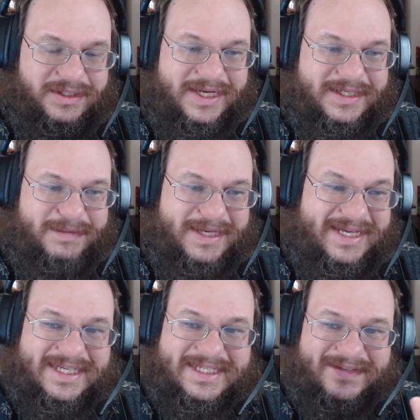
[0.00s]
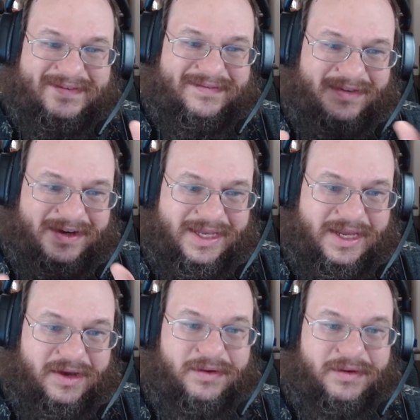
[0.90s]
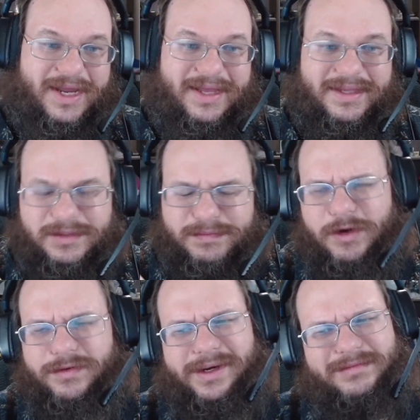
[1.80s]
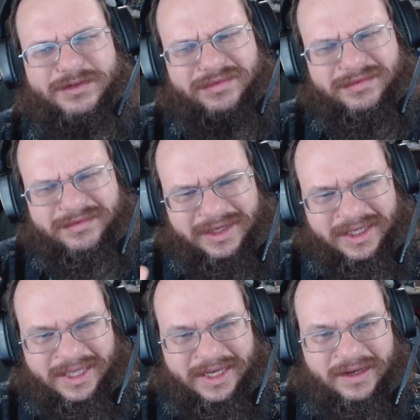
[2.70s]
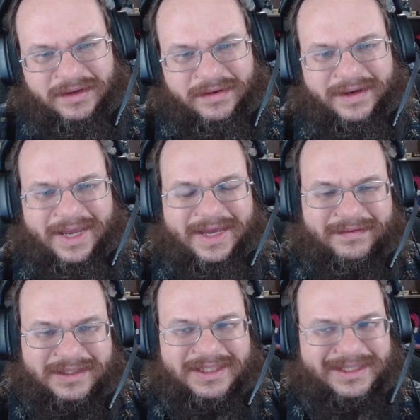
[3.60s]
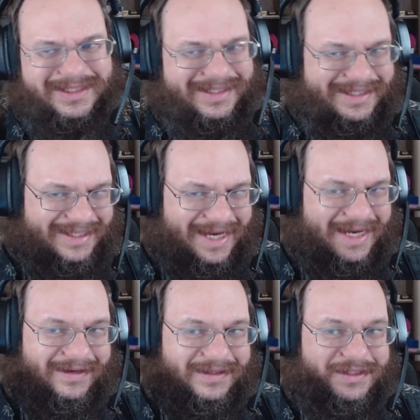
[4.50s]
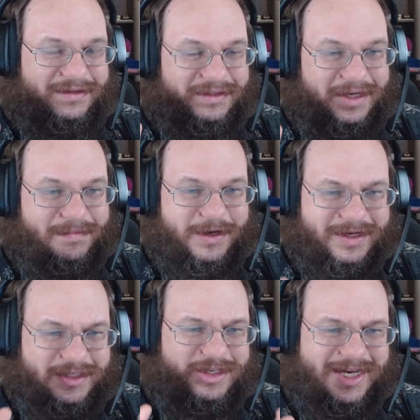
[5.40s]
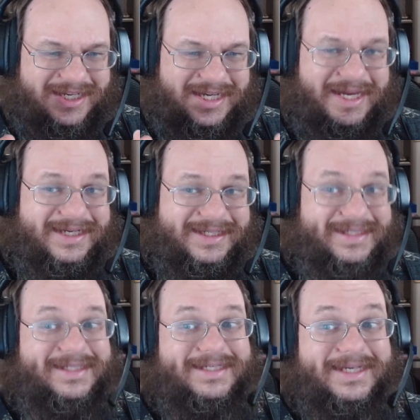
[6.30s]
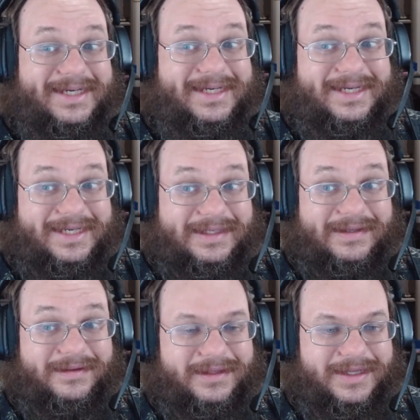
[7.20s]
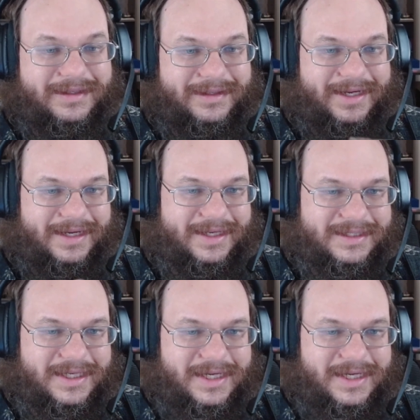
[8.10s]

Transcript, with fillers: XP, it's really old, and this program's really old. And let's say also WSJTX is kind of getting old there, guys.